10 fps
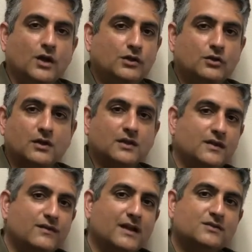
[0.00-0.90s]
you can
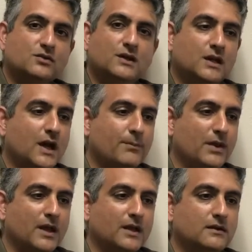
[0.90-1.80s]
leave that screen up
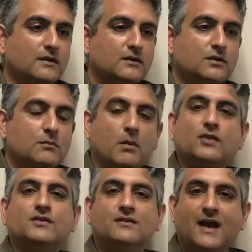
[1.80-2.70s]
and
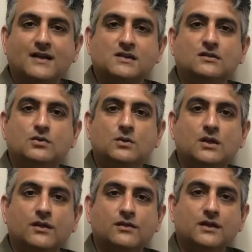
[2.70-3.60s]
multitask and do the other